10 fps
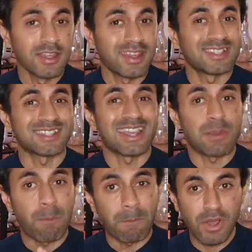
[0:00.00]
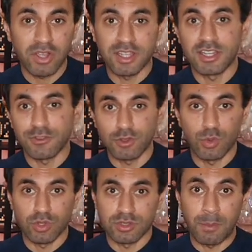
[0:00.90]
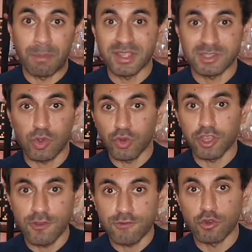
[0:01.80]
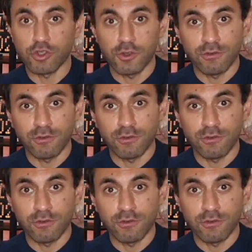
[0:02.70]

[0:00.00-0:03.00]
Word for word: it's a bargain if you want the best audio for your